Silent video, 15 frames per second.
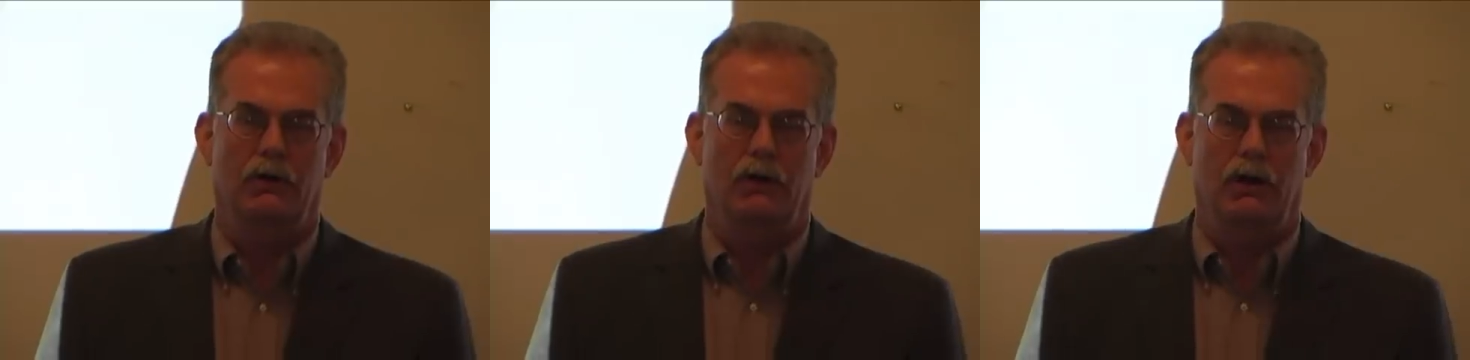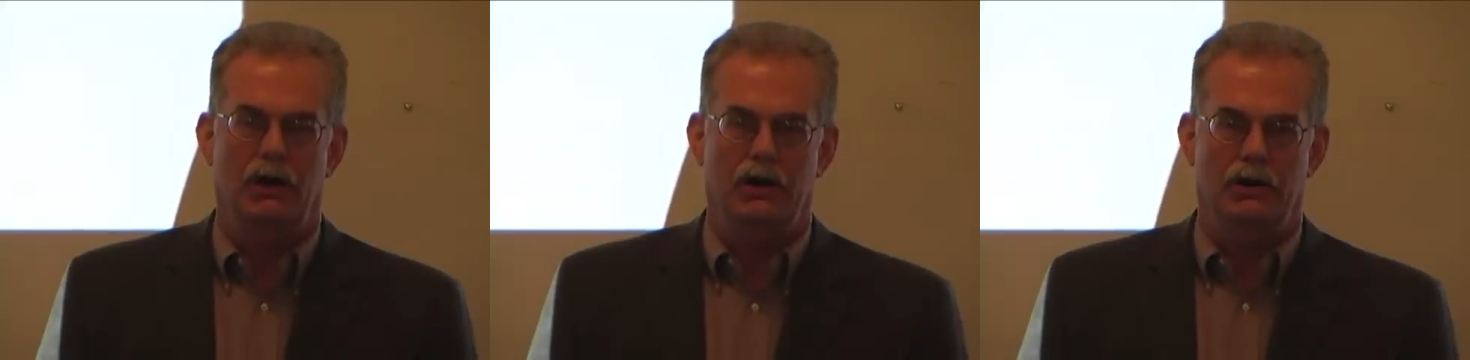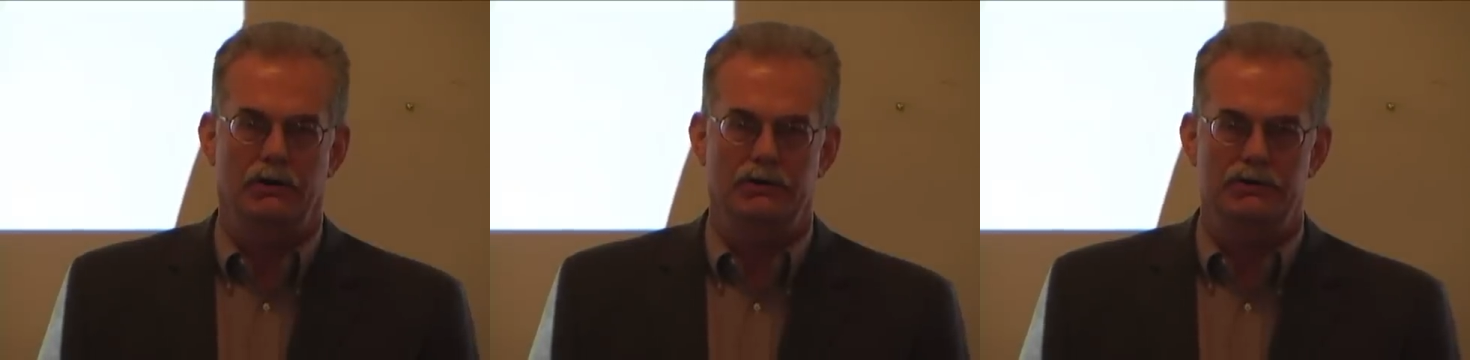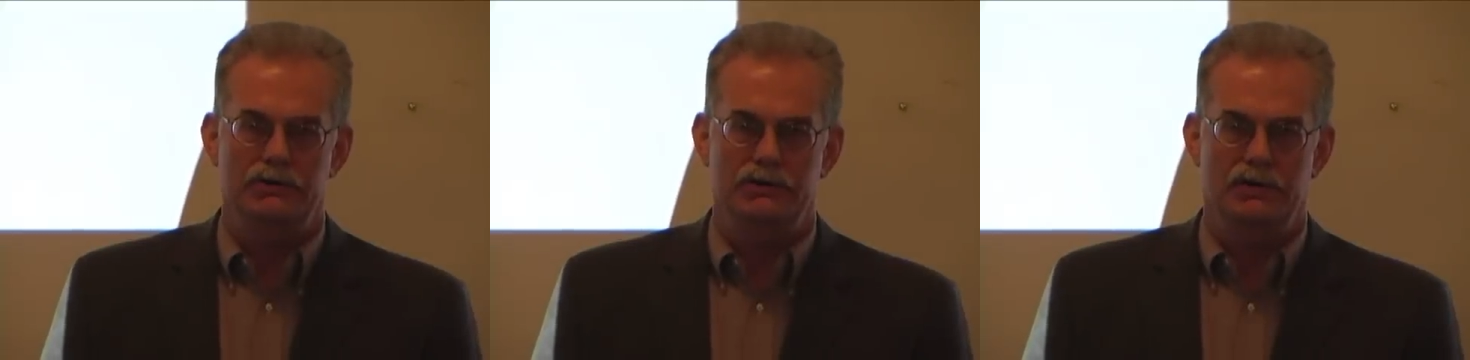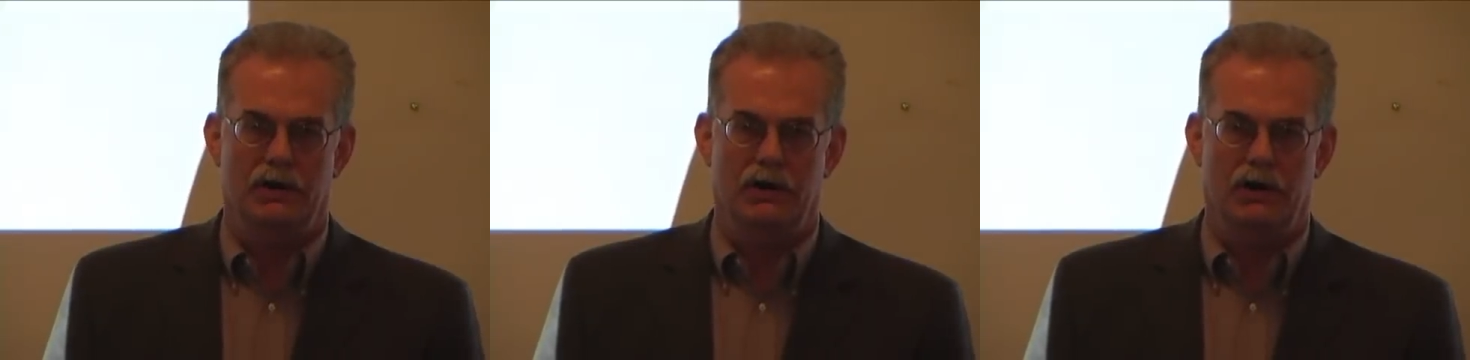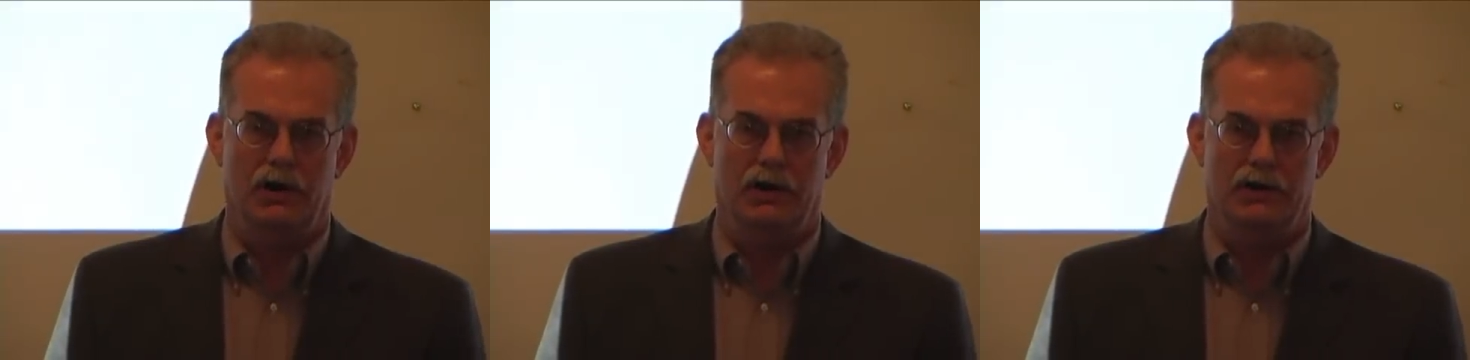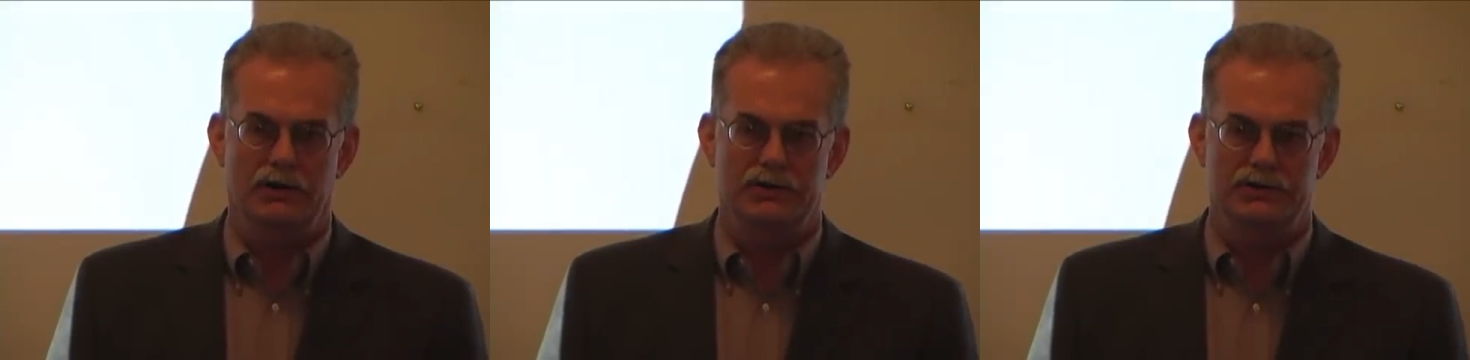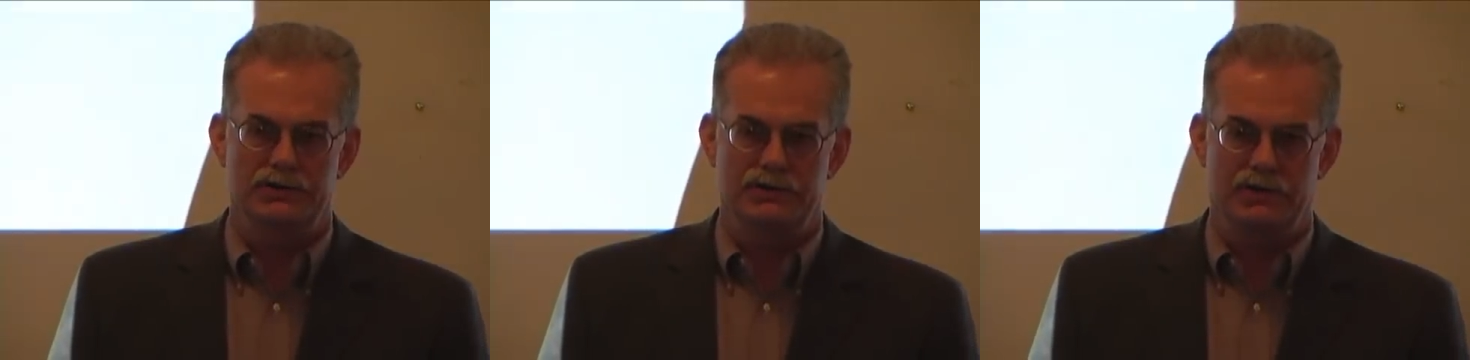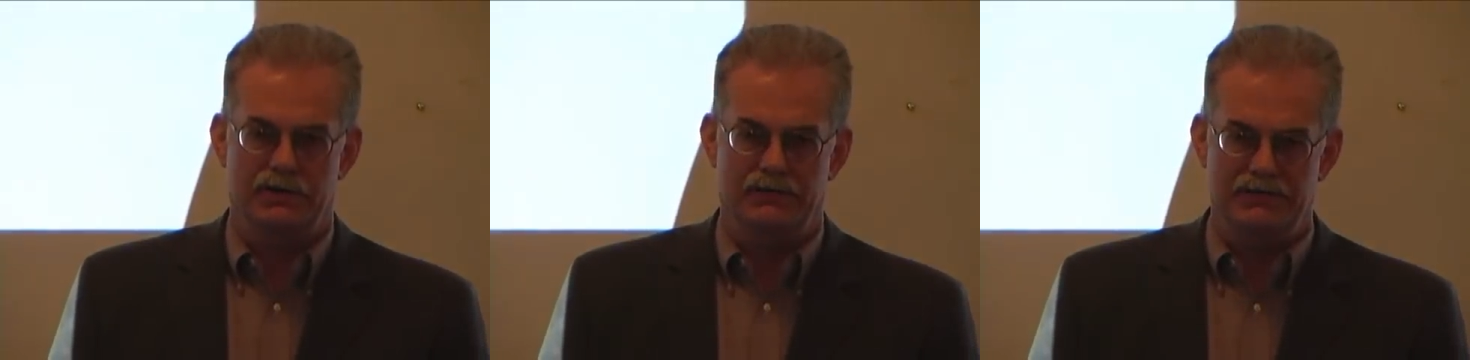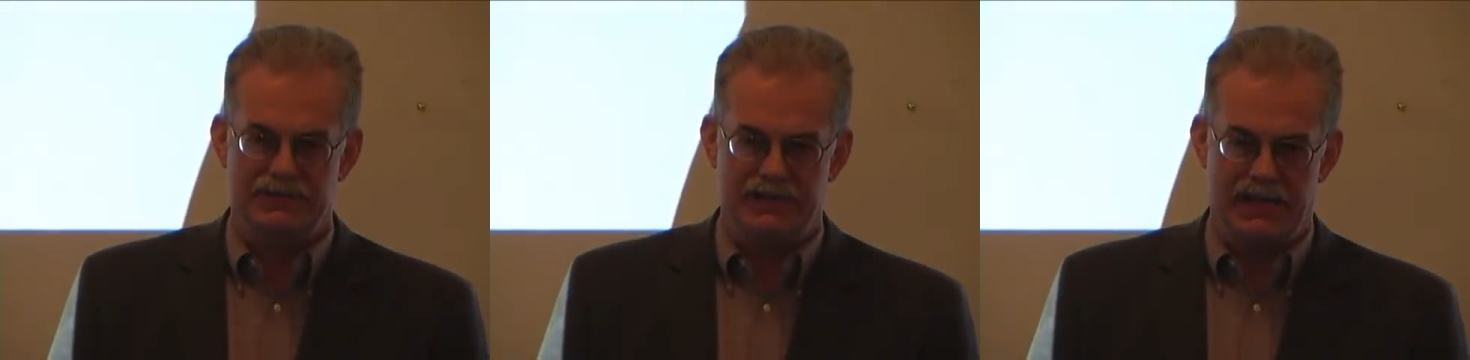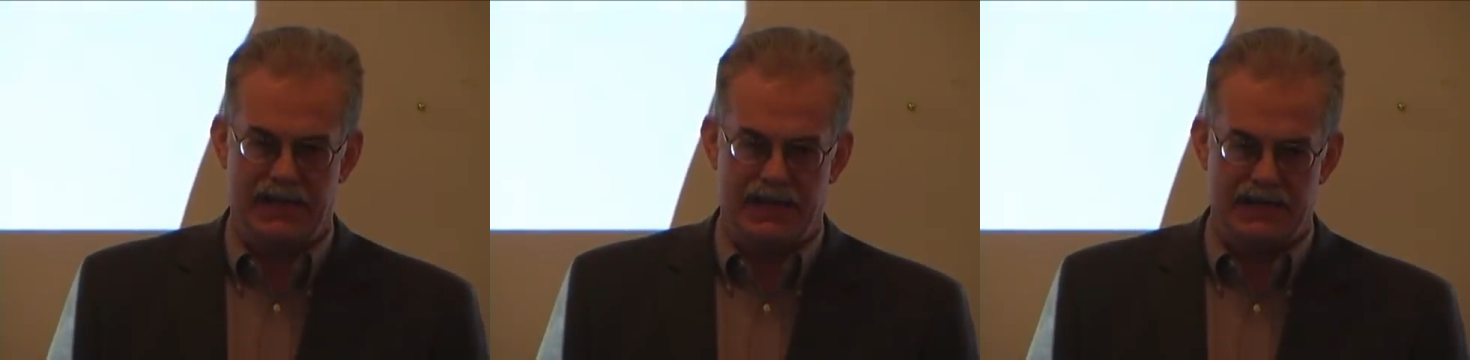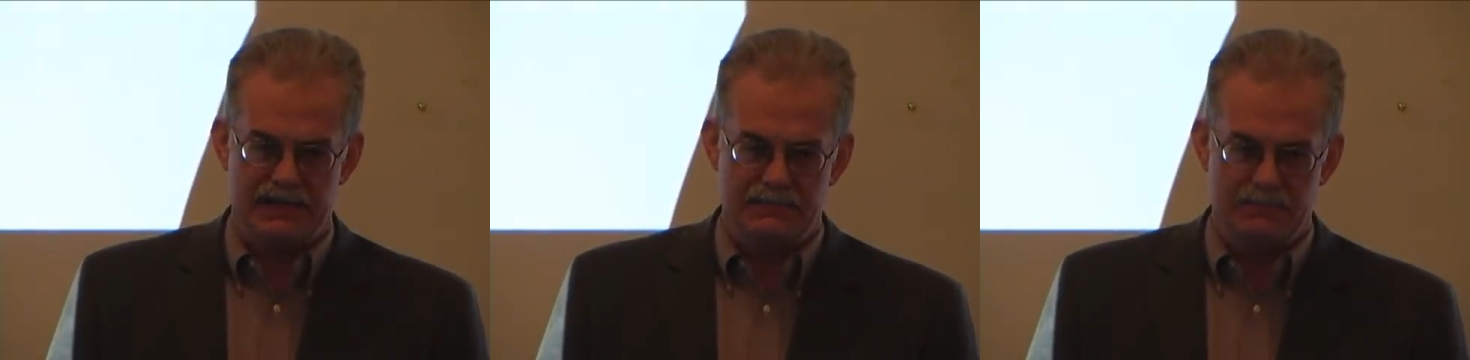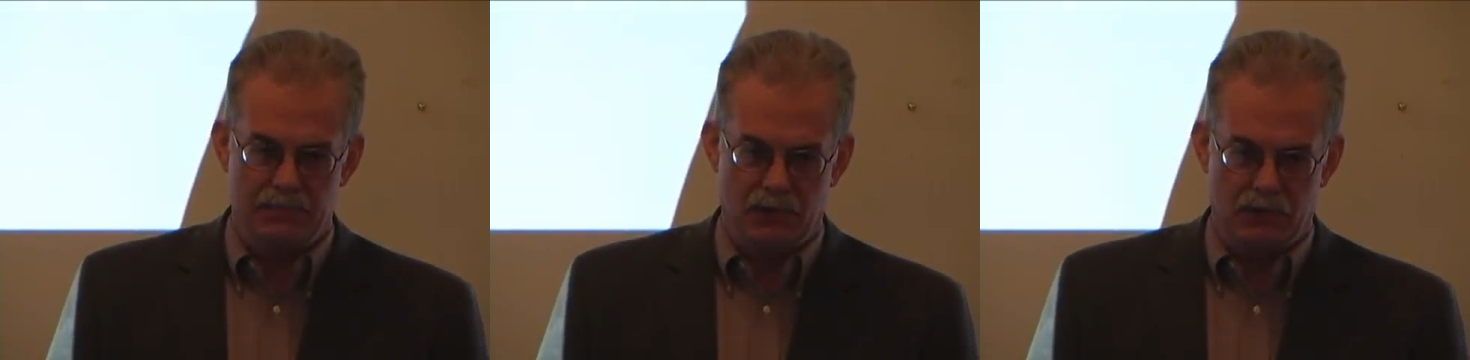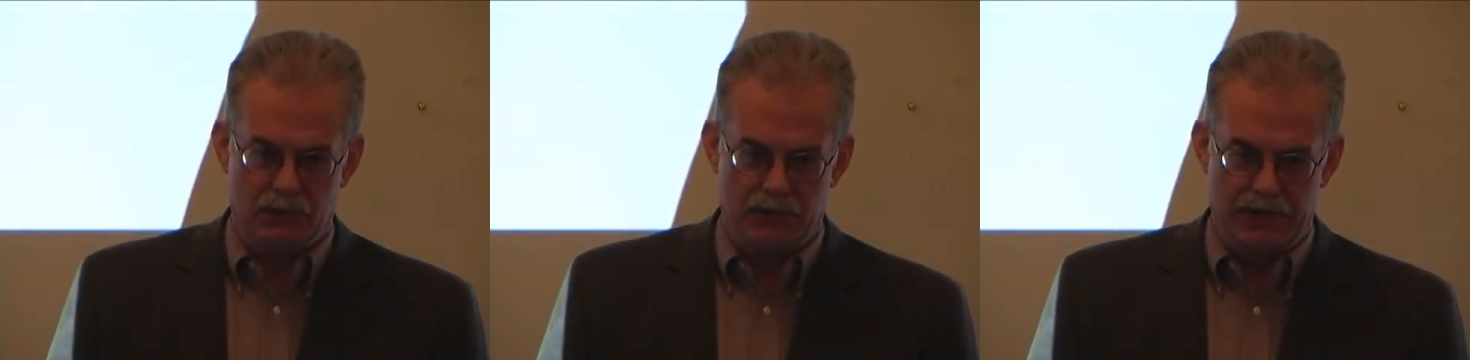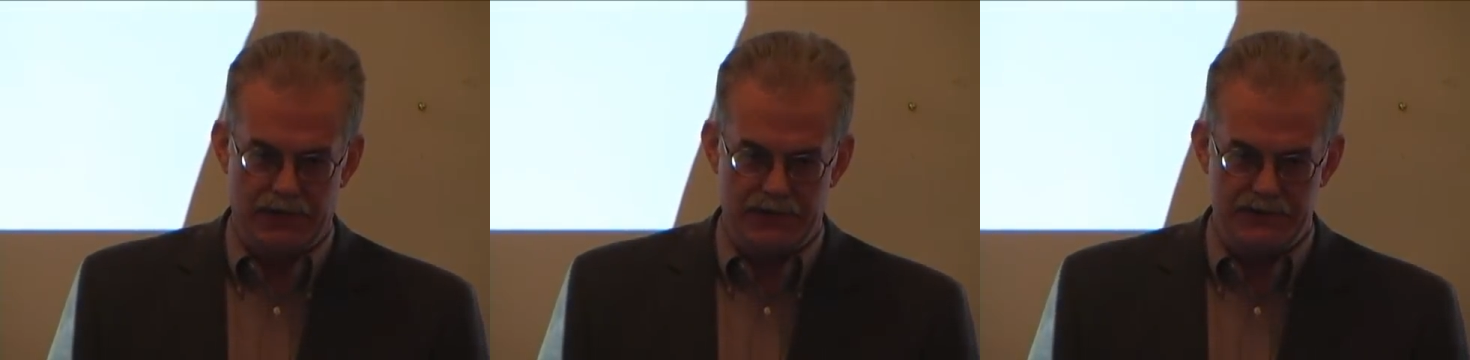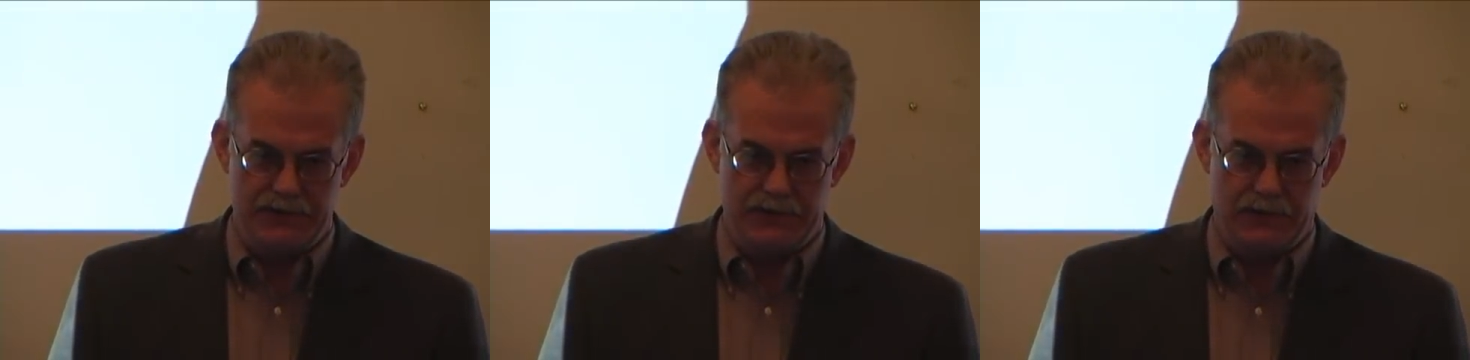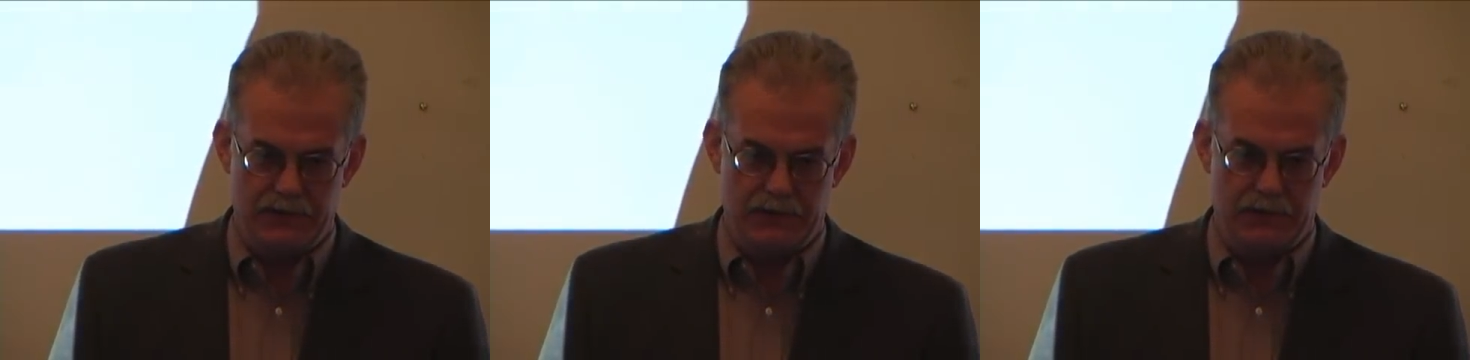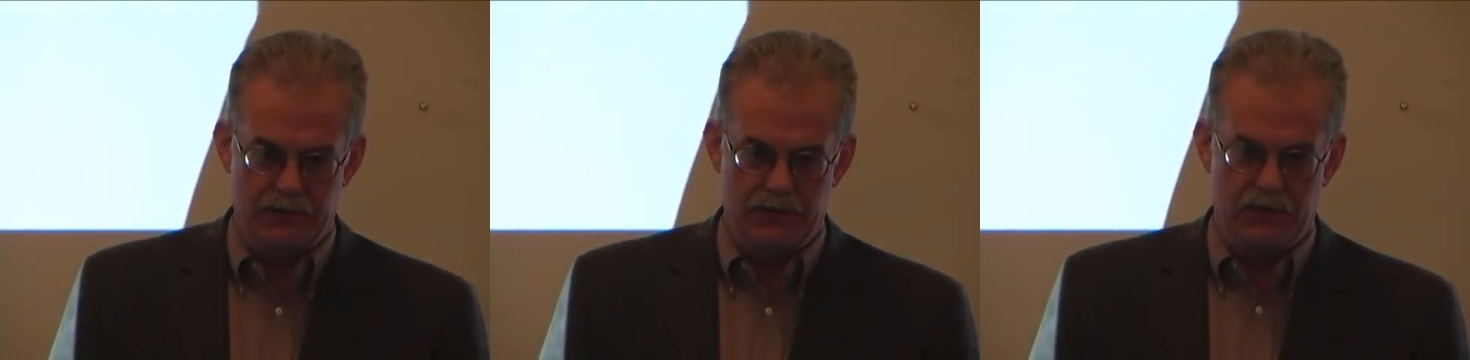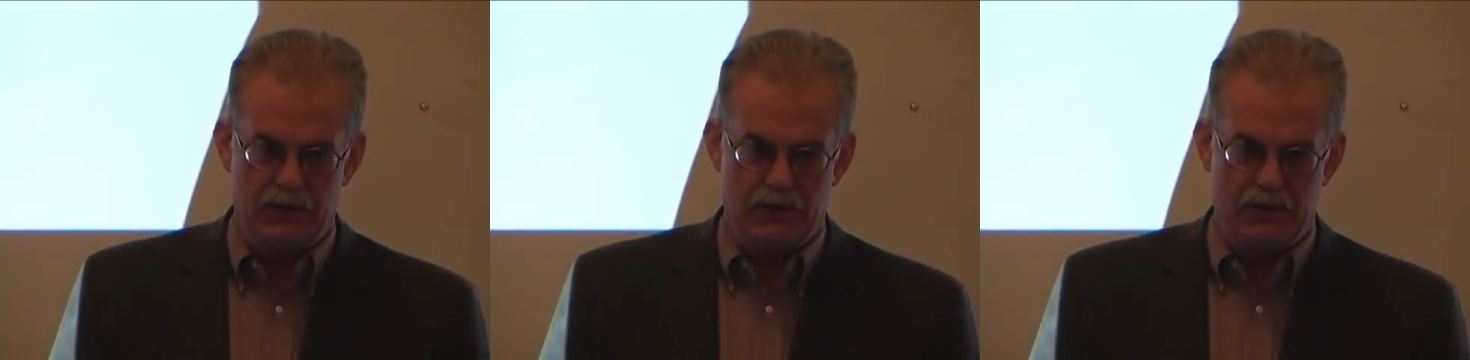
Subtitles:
our surface exploration